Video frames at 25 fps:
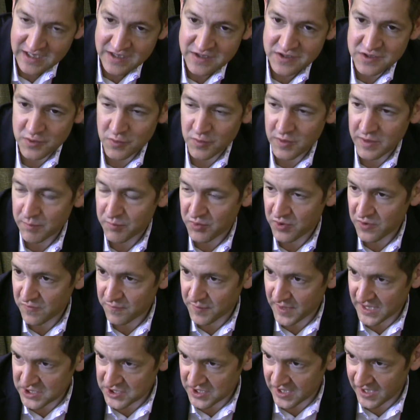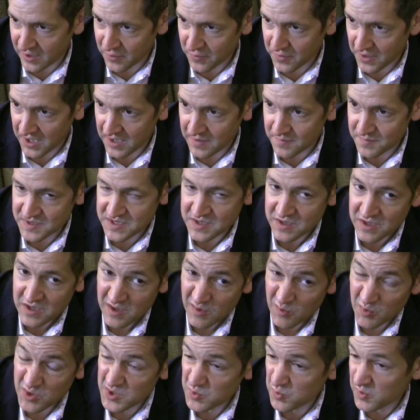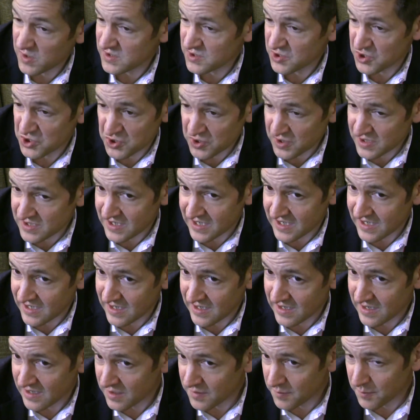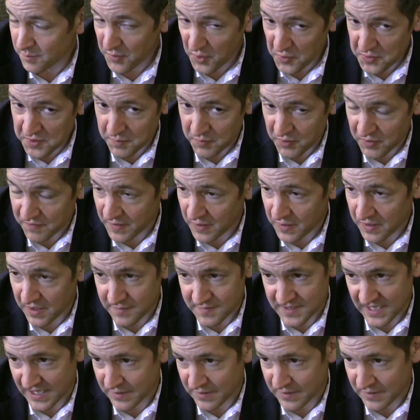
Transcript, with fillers: to improve patient outcomes, which well, should both improve outcomes